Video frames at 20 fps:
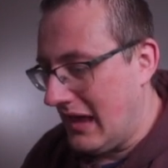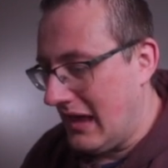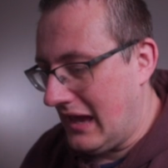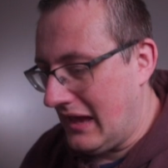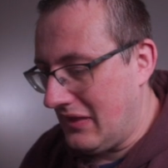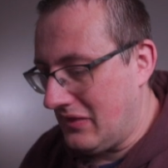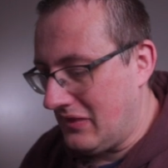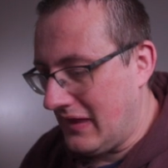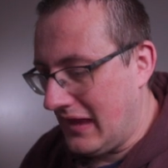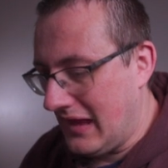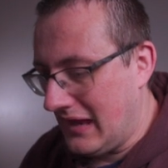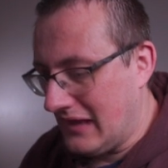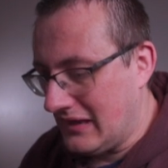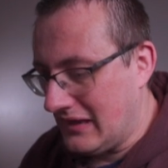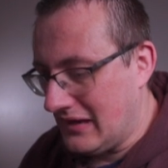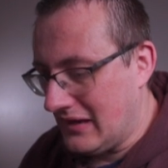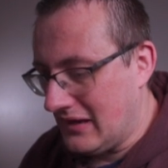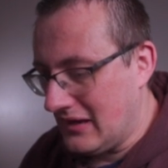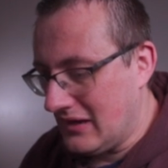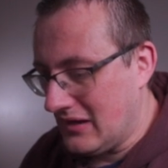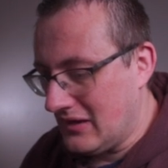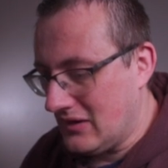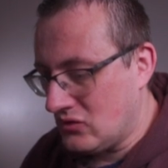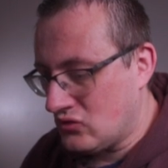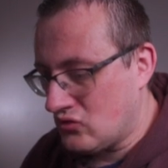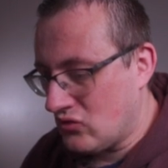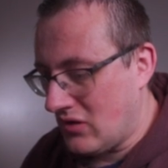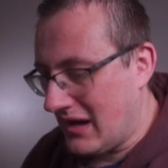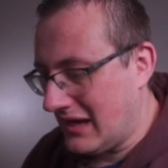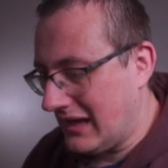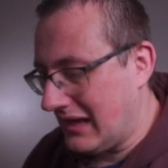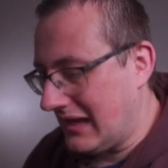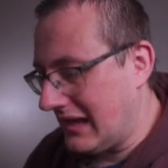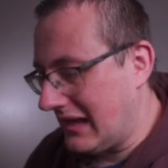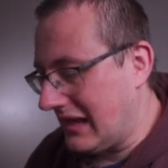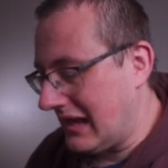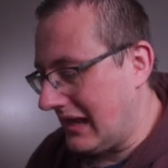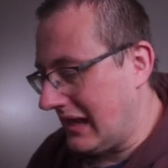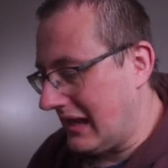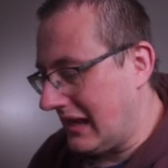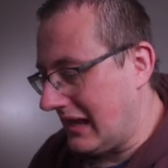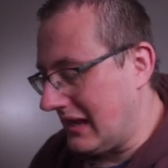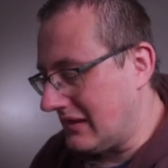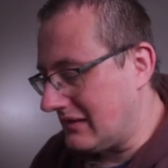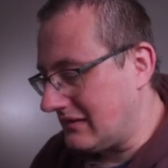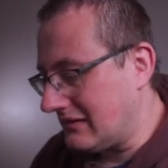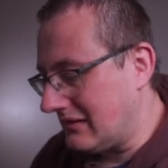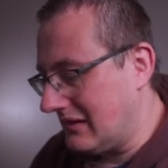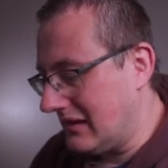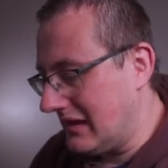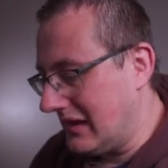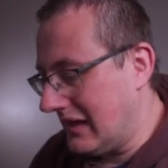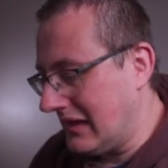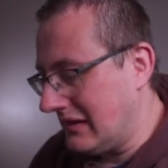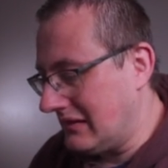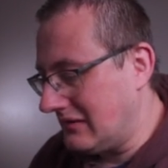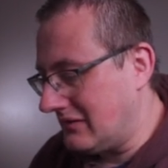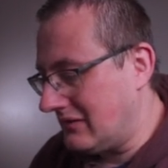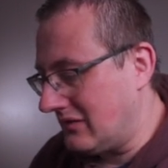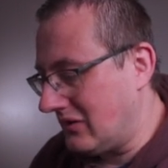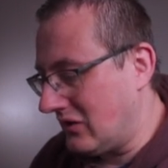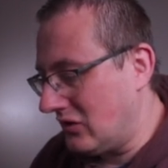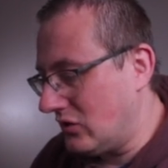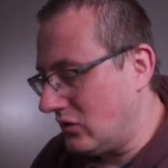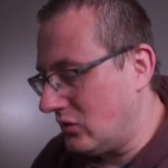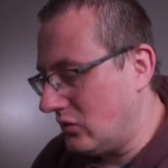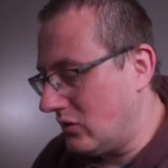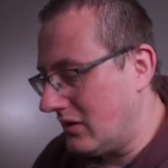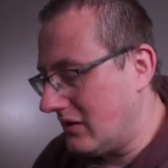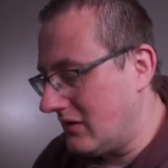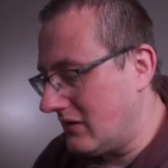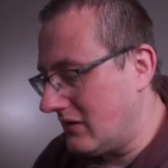and then dragging it into